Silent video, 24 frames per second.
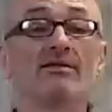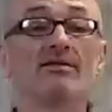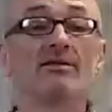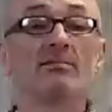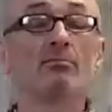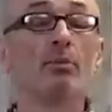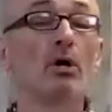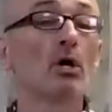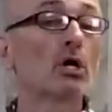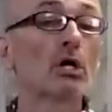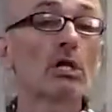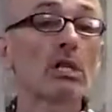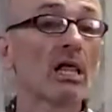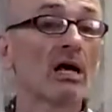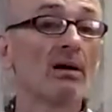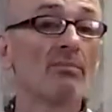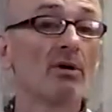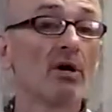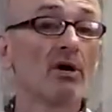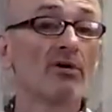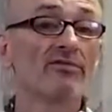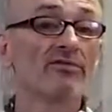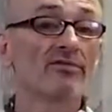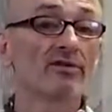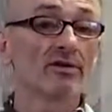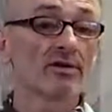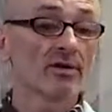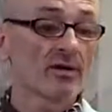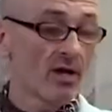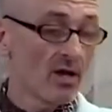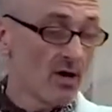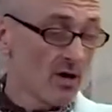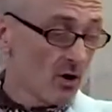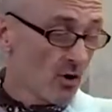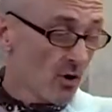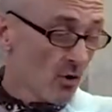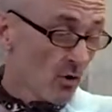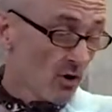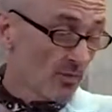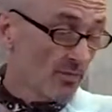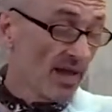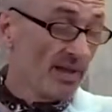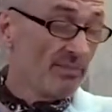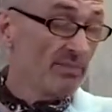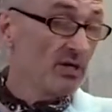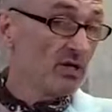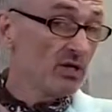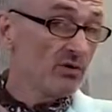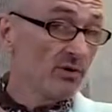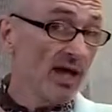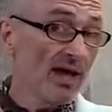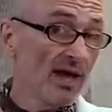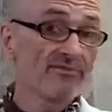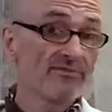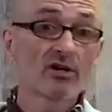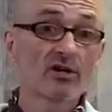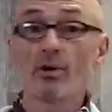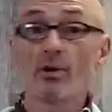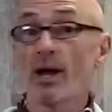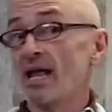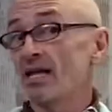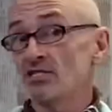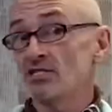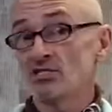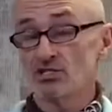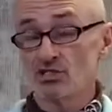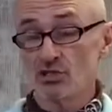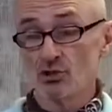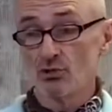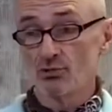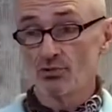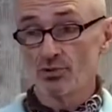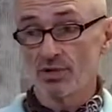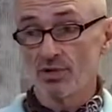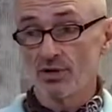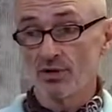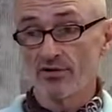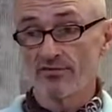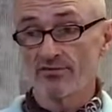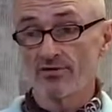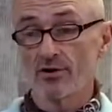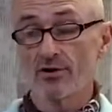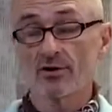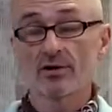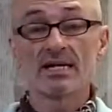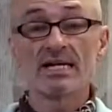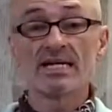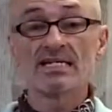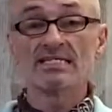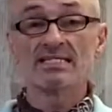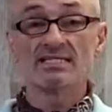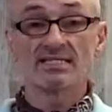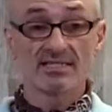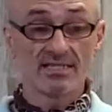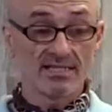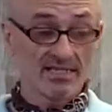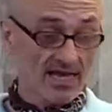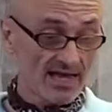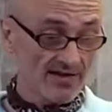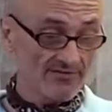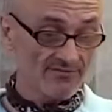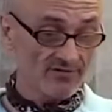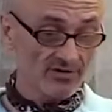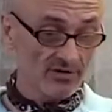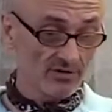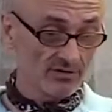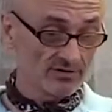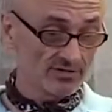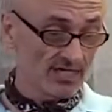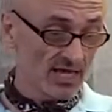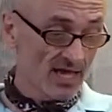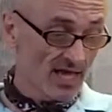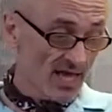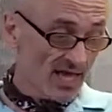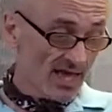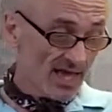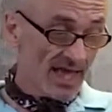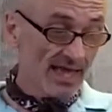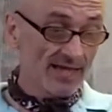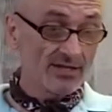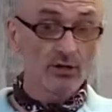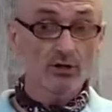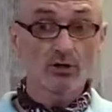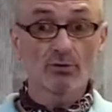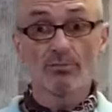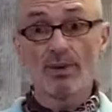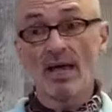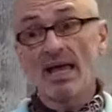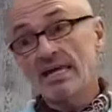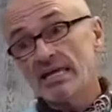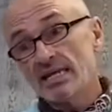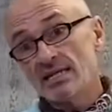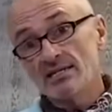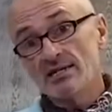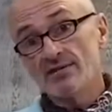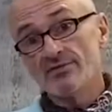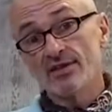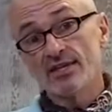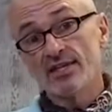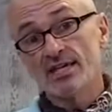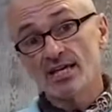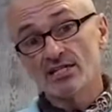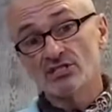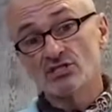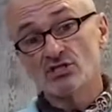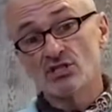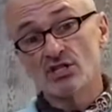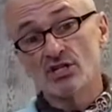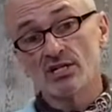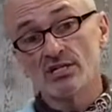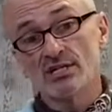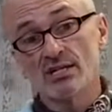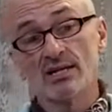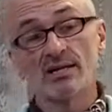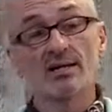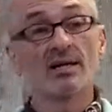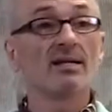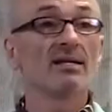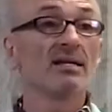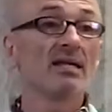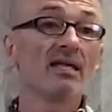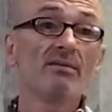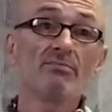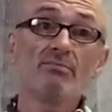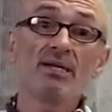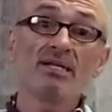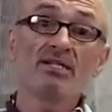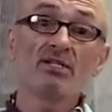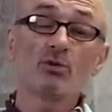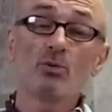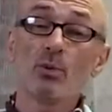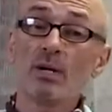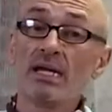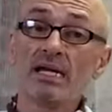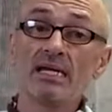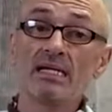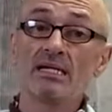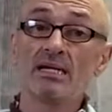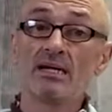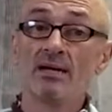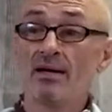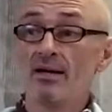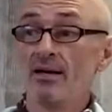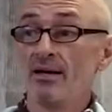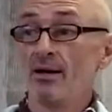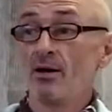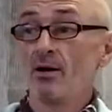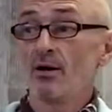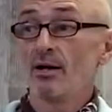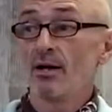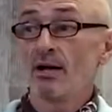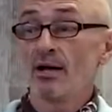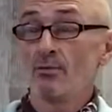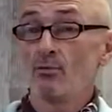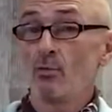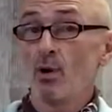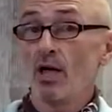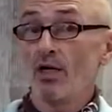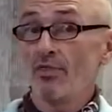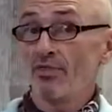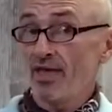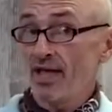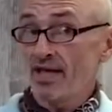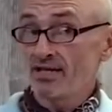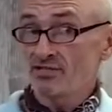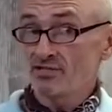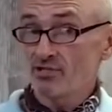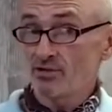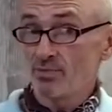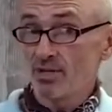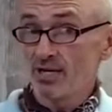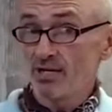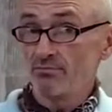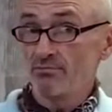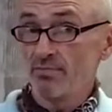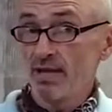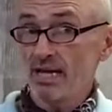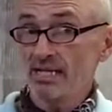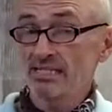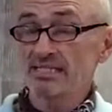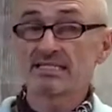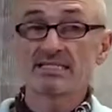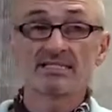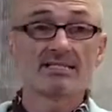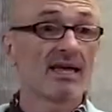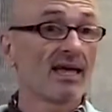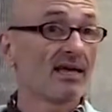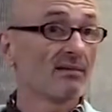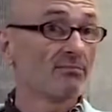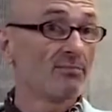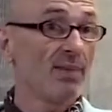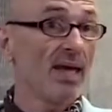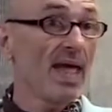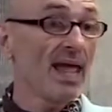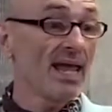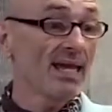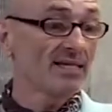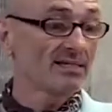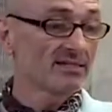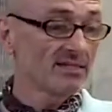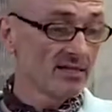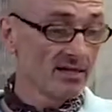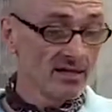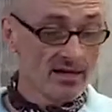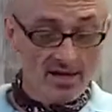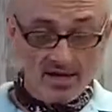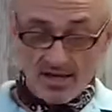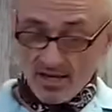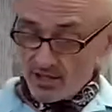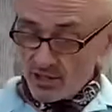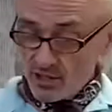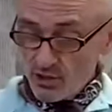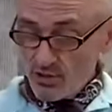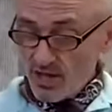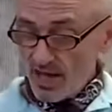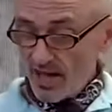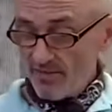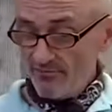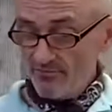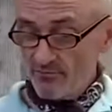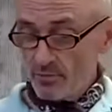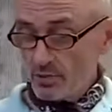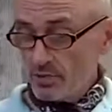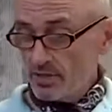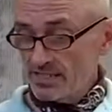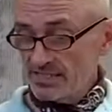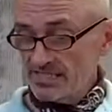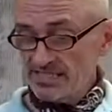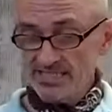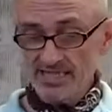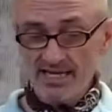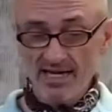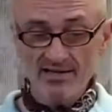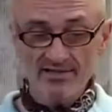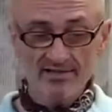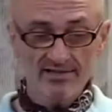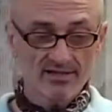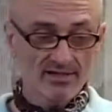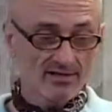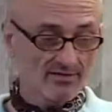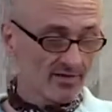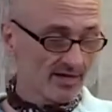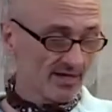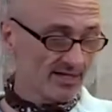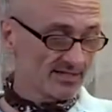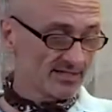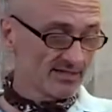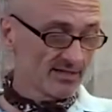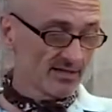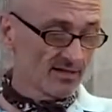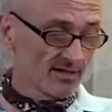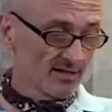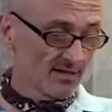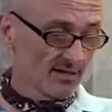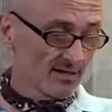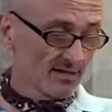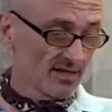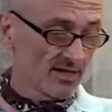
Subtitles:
book club over, or maybe you have the grandchildren over or nieces and nephews and you're baking in the kitchen, and then in between, while things are being mixed and baked, you have preset these little